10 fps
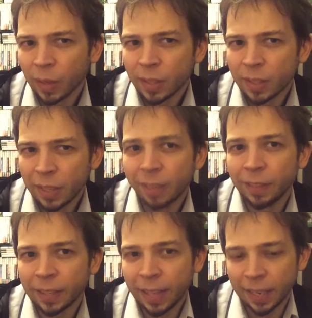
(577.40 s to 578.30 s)
It's kind of
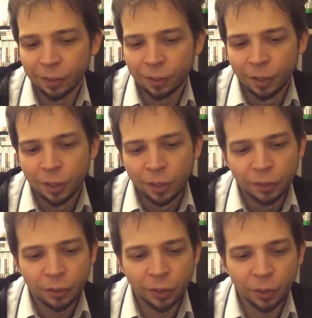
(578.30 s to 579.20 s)
like that.
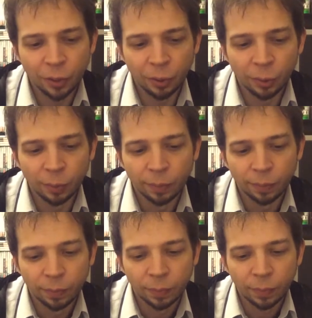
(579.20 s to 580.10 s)
So
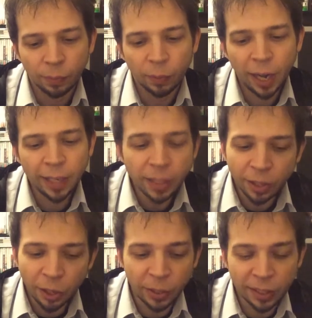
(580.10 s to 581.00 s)
when I didn't
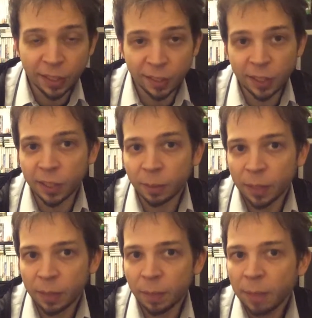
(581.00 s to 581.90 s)
know this existed, but
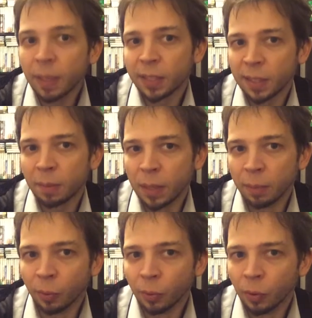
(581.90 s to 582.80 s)
it's made by the same
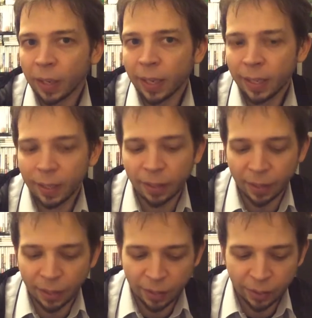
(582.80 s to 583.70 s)
people, and
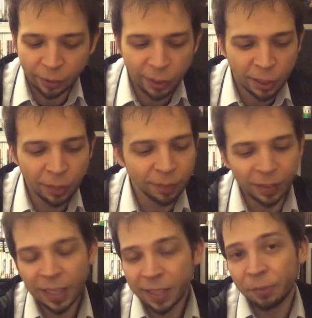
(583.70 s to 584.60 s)
there's a ton of
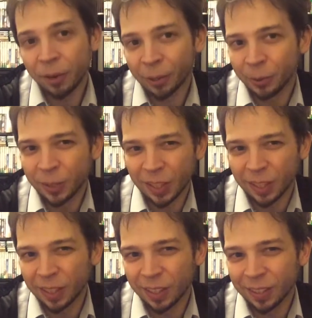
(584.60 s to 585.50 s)
Dysyaku is
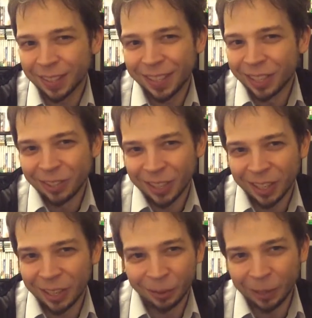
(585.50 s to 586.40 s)
there's
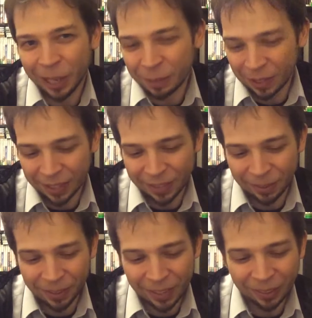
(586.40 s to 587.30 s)
100 games in that
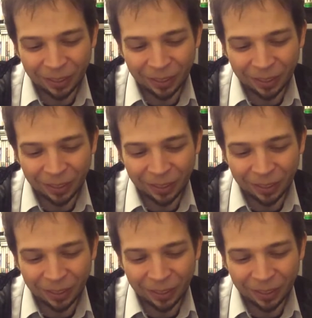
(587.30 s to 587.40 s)
series. I